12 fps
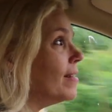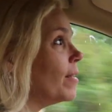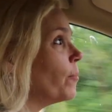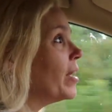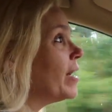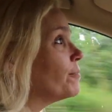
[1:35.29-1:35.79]

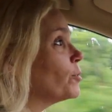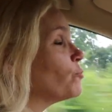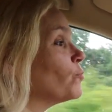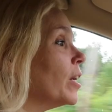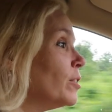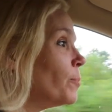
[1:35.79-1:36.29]
Then we have to
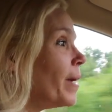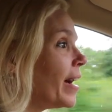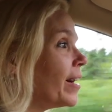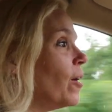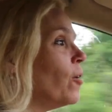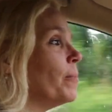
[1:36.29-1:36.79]
rush
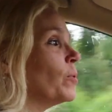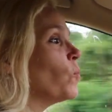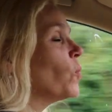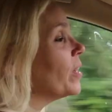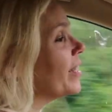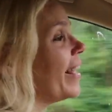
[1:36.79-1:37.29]
back home
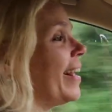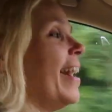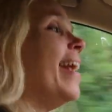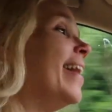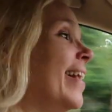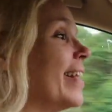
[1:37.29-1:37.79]
and work like
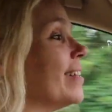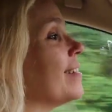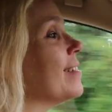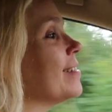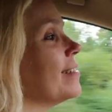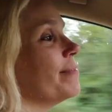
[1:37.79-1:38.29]

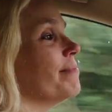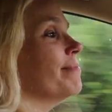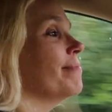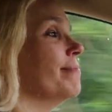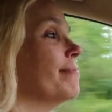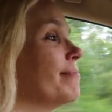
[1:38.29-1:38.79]
idiots.
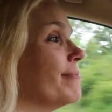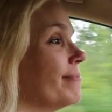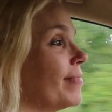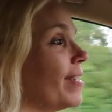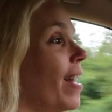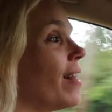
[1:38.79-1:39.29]
Yeah. A
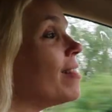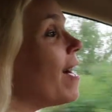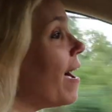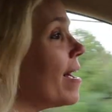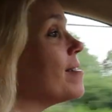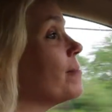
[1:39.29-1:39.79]

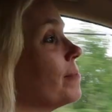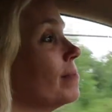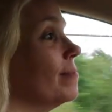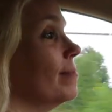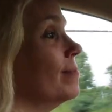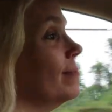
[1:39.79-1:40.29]
lot.
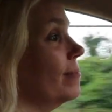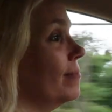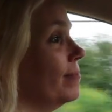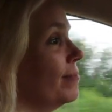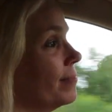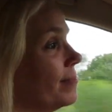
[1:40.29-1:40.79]
Gotta
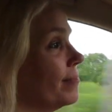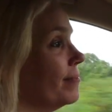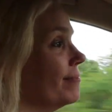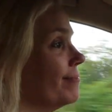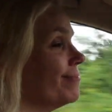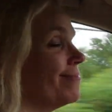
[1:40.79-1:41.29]
love
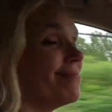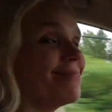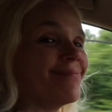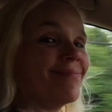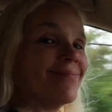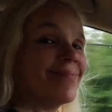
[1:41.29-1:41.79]
that.
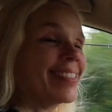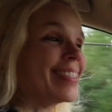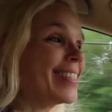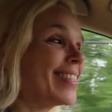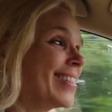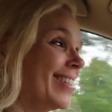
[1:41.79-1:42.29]
All
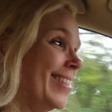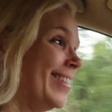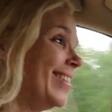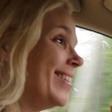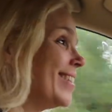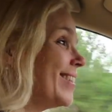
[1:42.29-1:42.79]
right, see
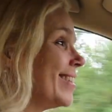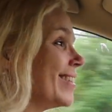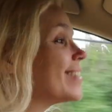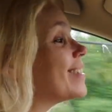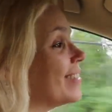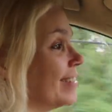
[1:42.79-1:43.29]
you after the
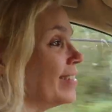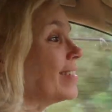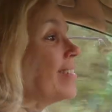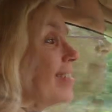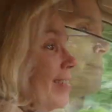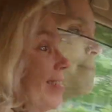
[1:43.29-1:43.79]
movie.
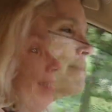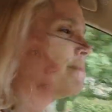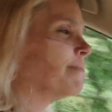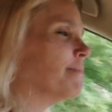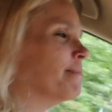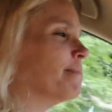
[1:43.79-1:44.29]

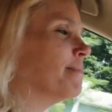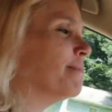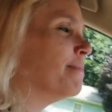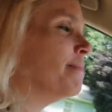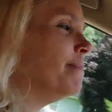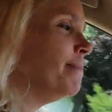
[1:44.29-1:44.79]
Hello.
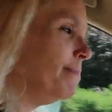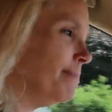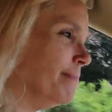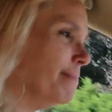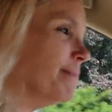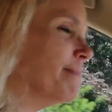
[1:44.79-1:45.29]

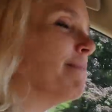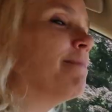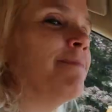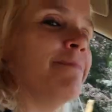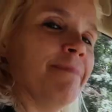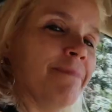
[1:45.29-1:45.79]
Mm-hmm.
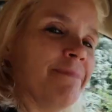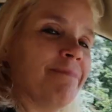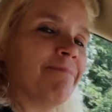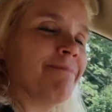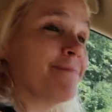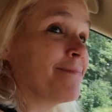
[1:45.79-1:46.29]
What'd you think of
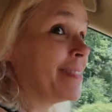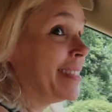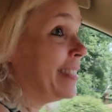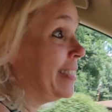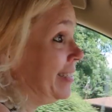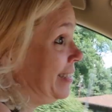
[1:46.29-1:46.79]
the
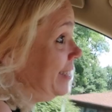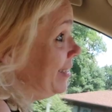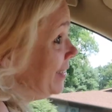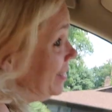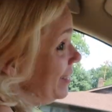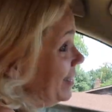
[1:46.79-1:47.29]
movie?
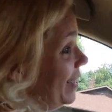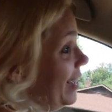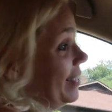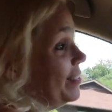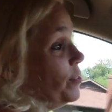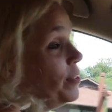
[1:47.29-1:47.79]

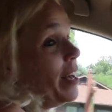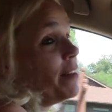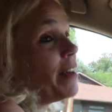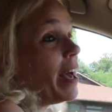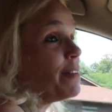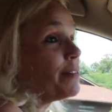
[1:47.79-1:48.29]
Do you
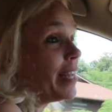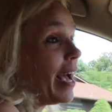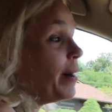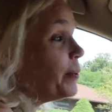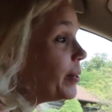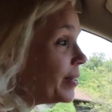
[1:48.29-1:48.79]
have half an
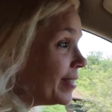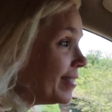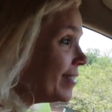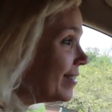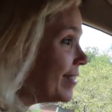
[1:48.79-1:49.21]
hour?